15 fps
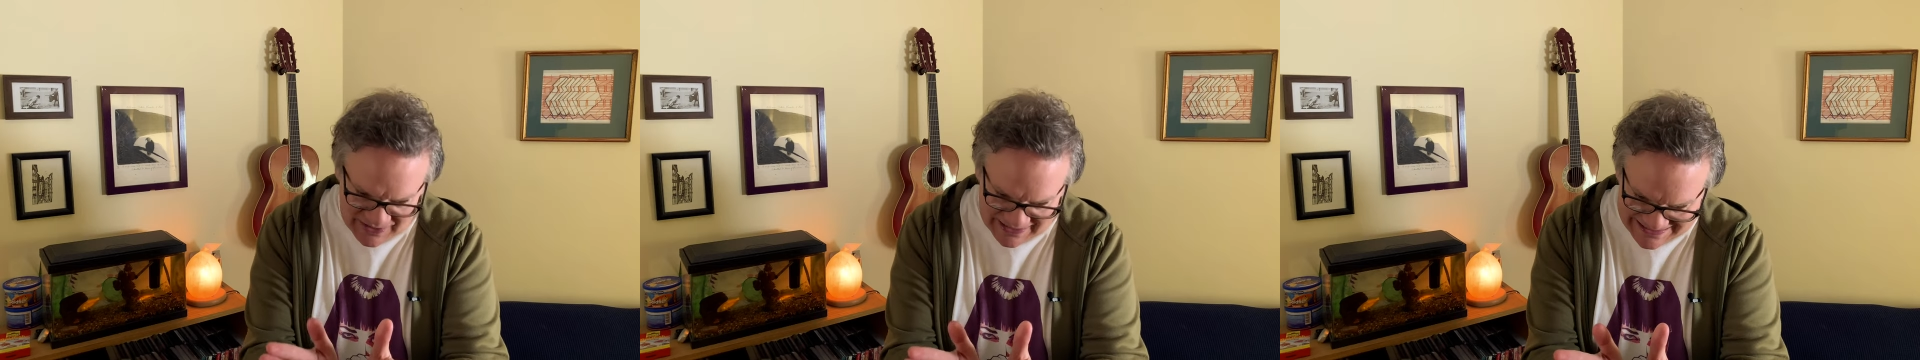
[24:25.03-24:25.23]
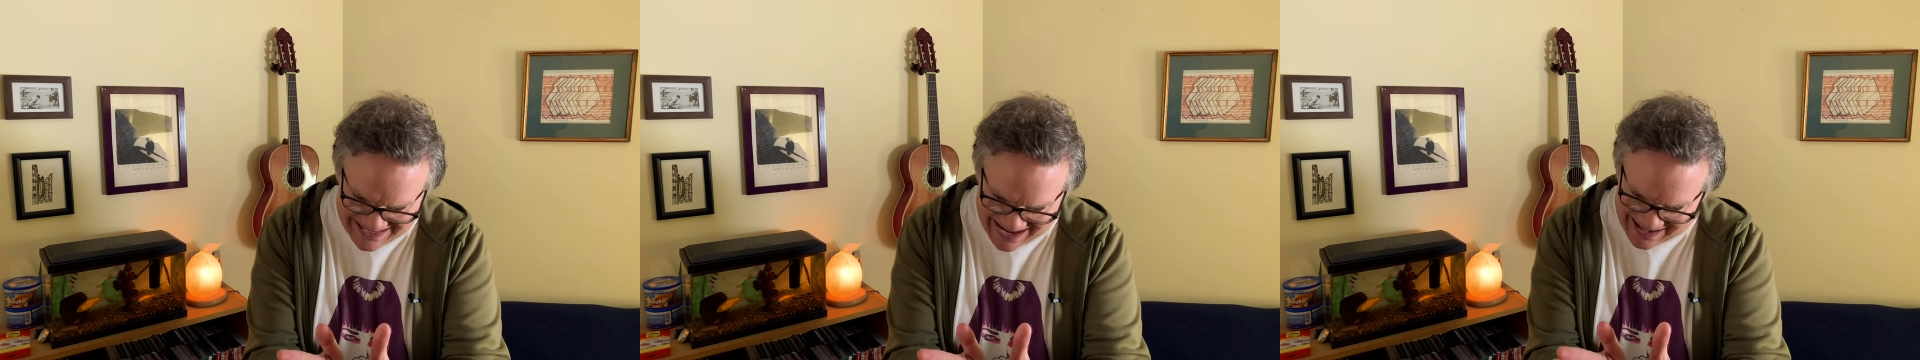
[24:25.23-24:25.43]

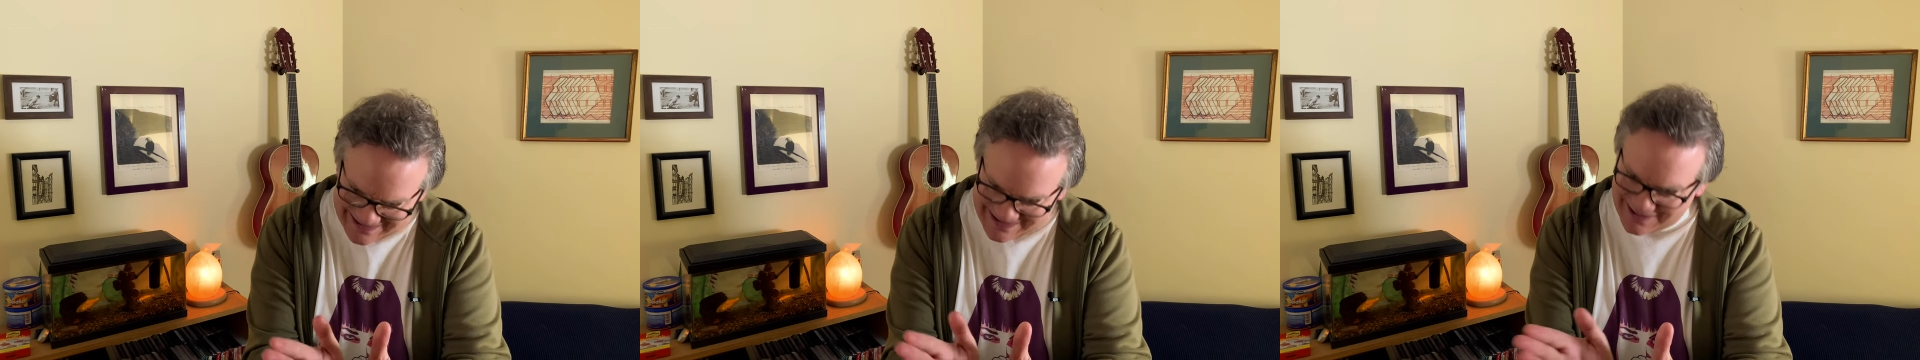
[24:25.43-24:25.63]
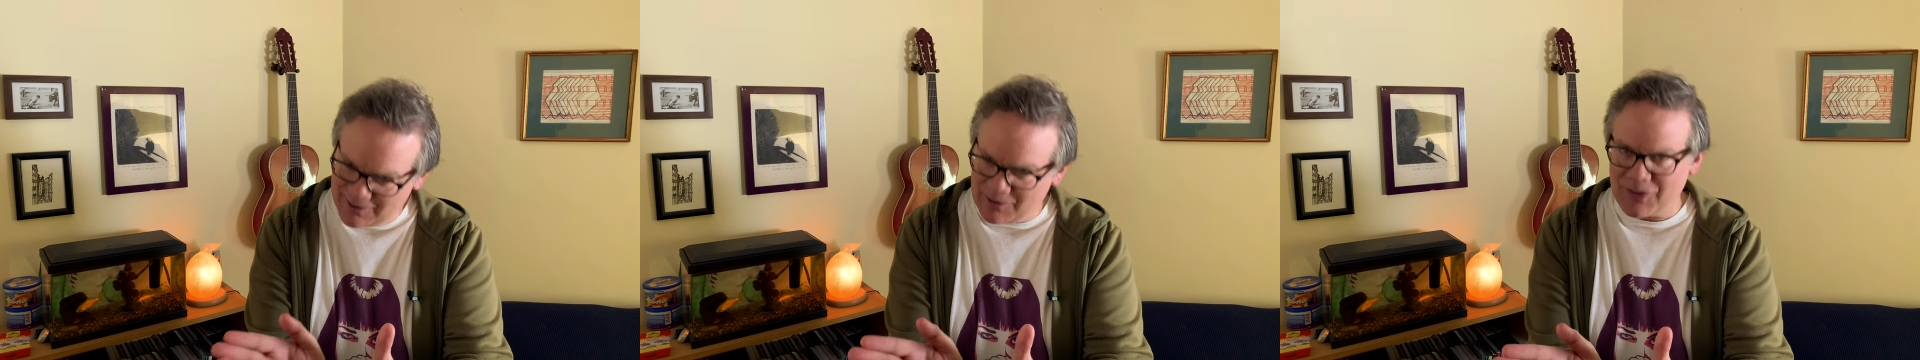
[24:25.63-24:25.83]

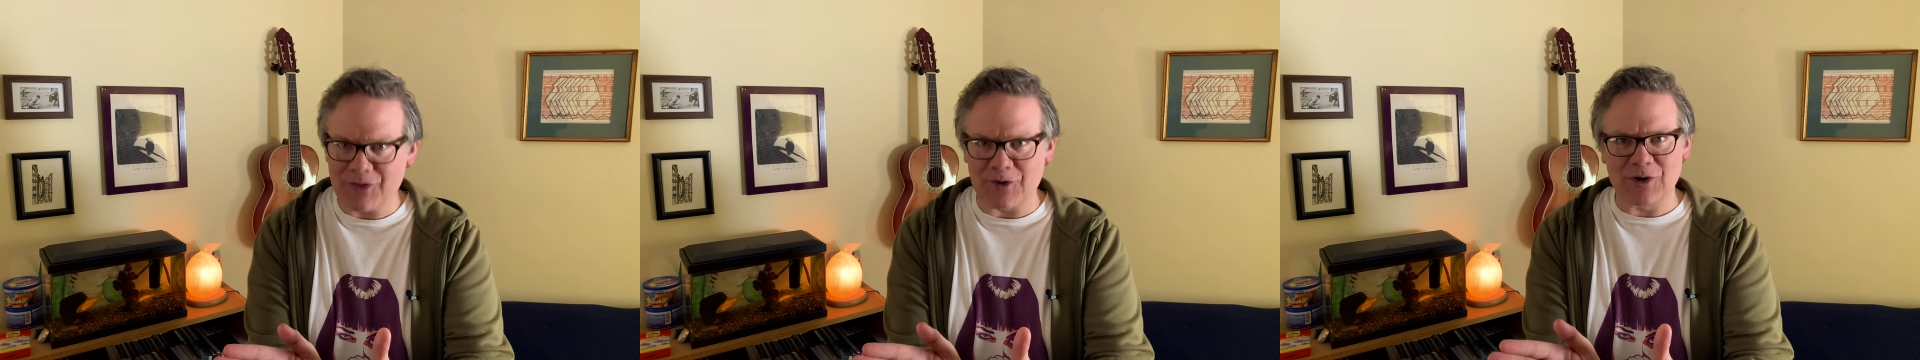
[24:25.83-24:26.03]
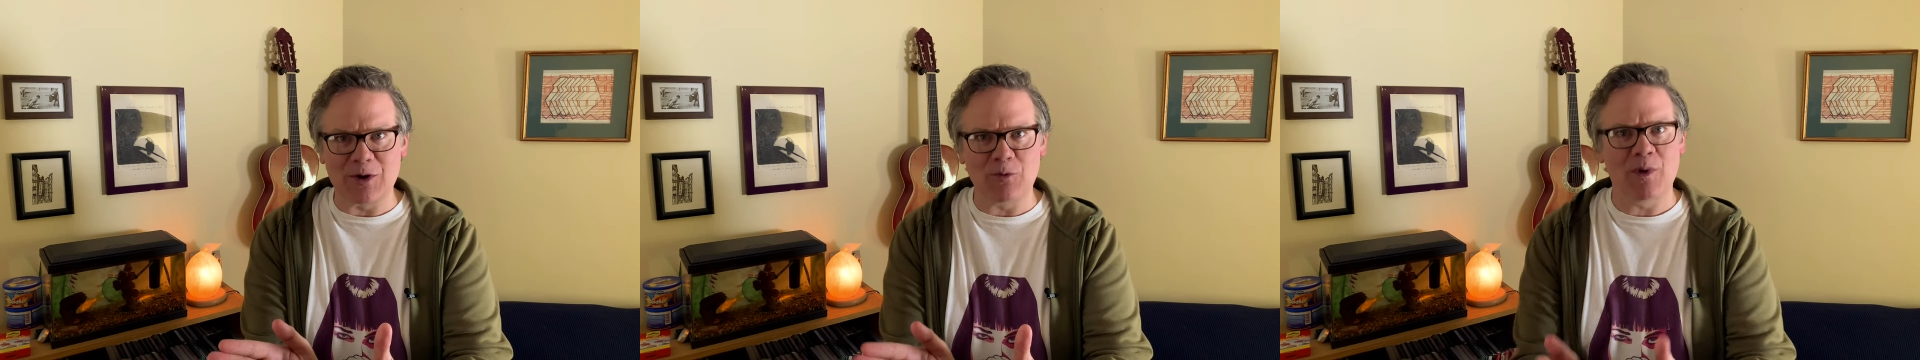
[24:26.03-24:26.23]
exactly and go
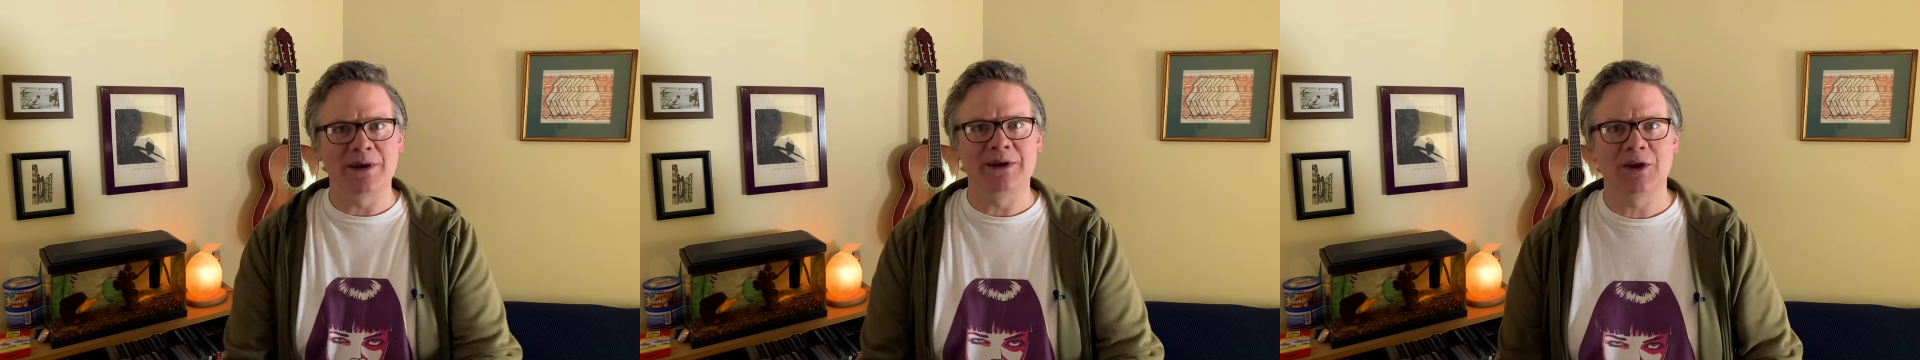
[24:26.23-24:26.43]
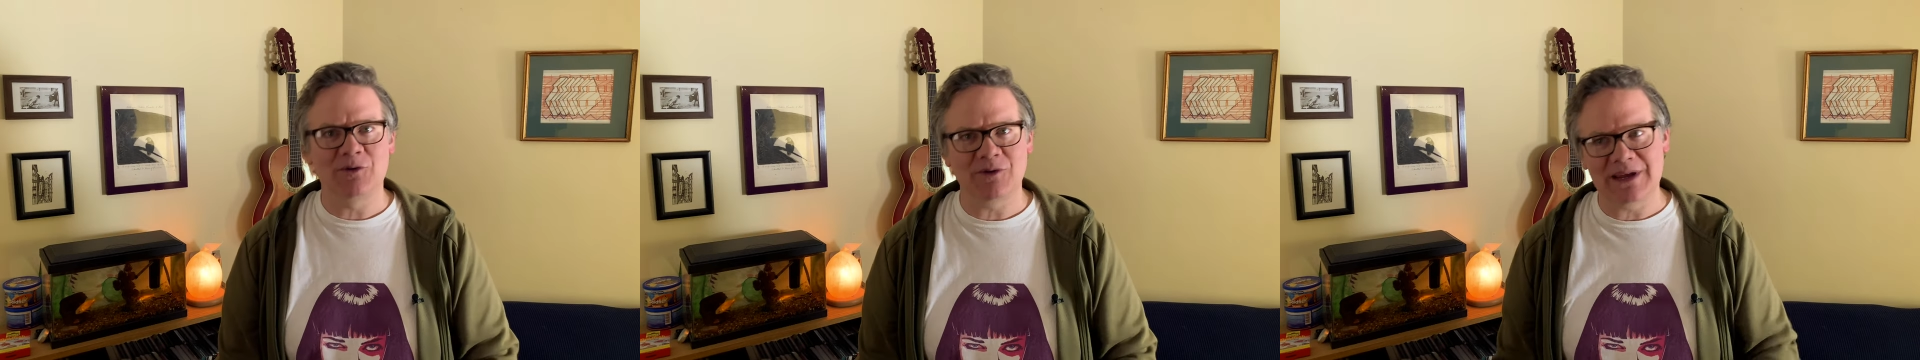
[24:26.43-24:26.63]
31
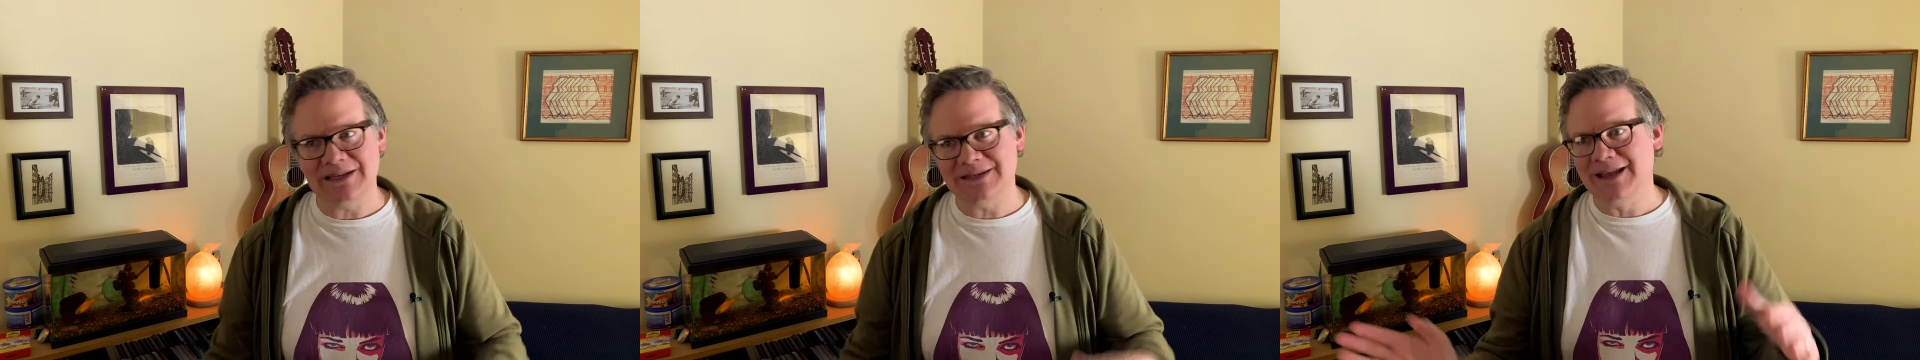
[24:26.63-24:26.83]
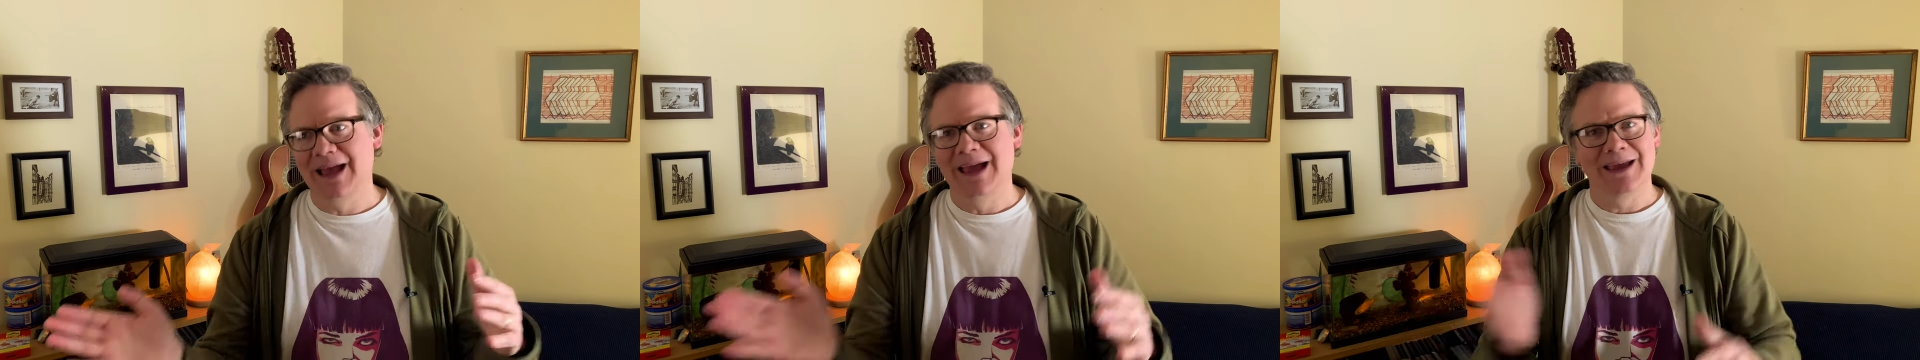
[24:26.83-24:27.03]
degrees,